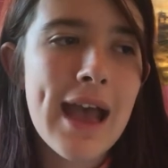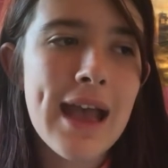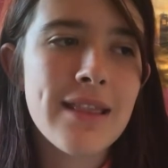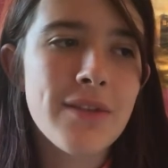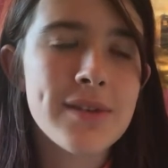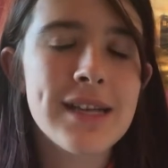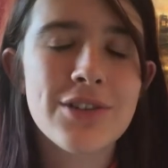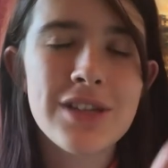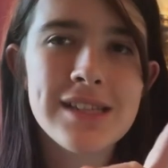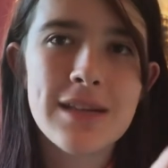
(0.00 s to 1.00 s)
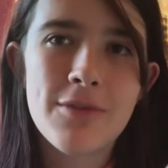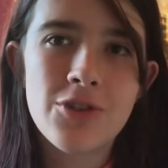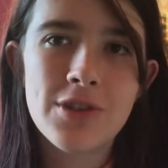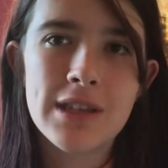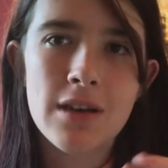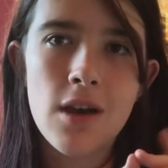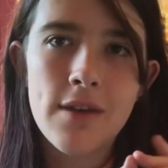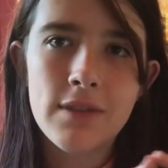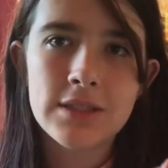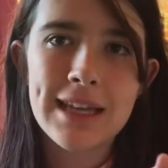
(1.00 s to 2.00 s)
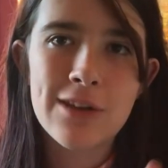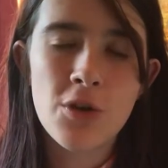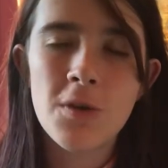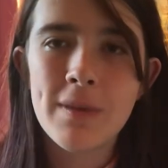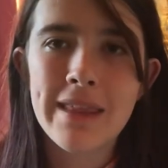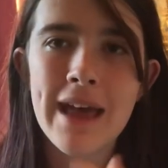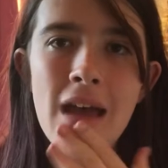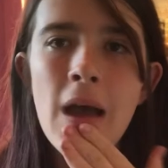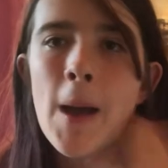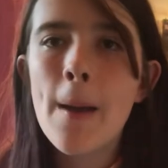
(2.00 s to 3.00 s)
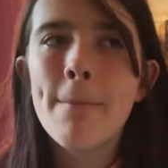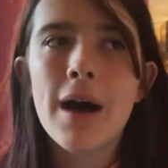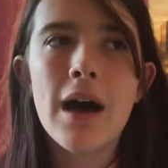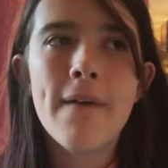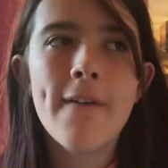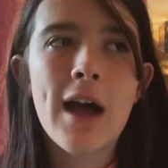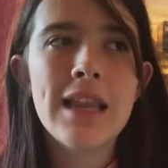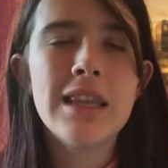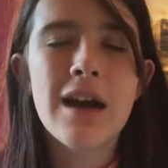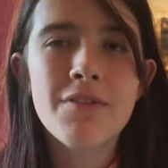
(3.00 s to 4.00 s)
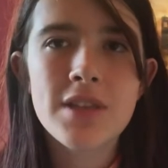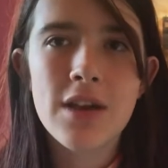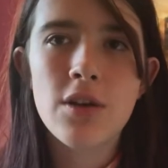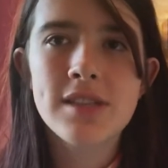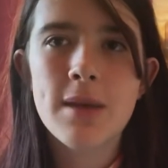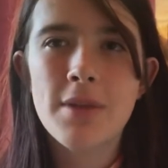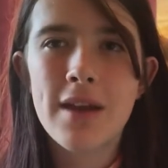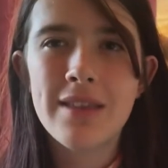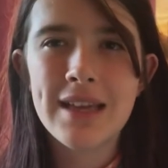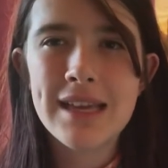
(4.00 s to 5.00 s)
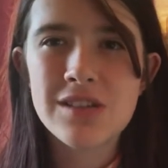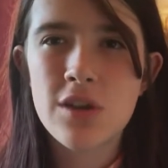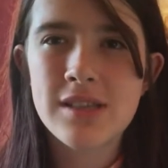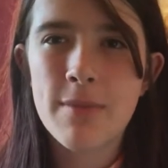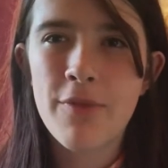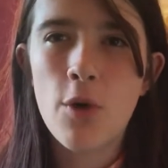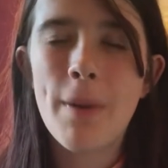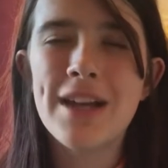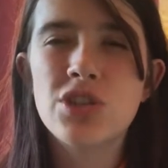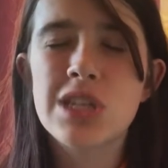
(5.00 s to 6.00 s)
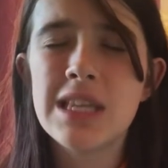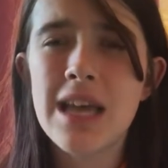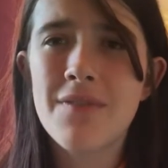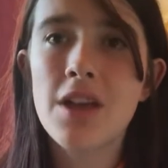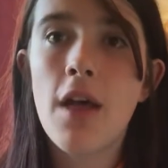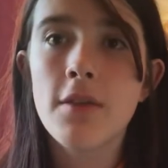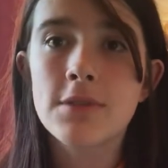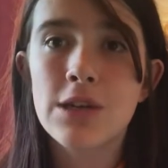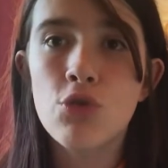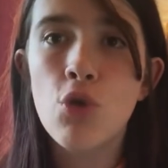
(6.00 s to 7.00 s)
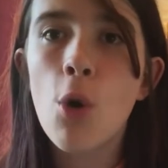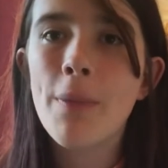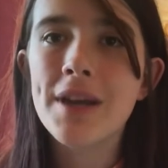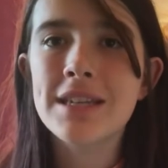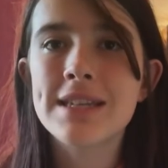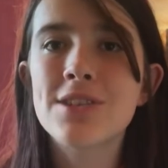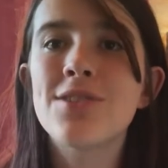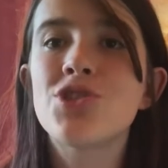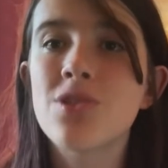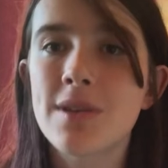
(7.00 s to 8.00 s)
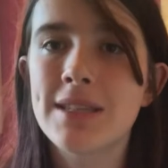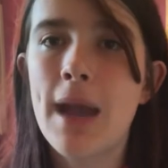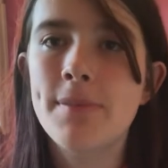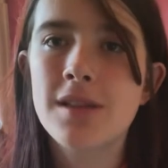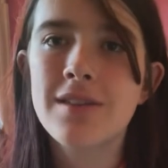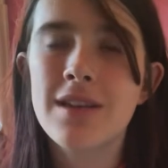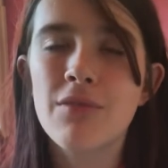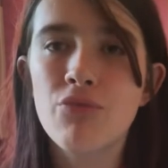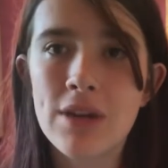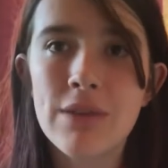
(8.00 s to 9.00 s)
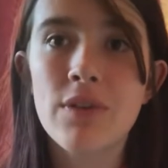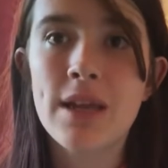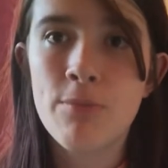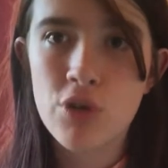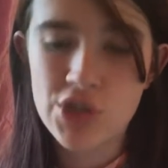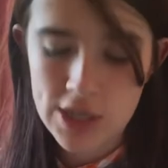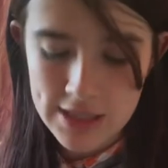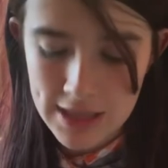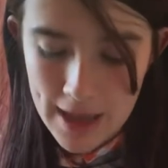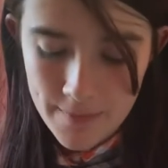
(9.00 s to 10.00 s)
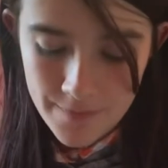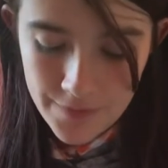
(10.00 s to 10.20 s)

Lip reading: and there is actually a scene with Shuti that kind of looks like it could be there. But I loved that concept. I think it is concept before, but I just loved how that was incorporated during the episode, and I really, really appreciated that.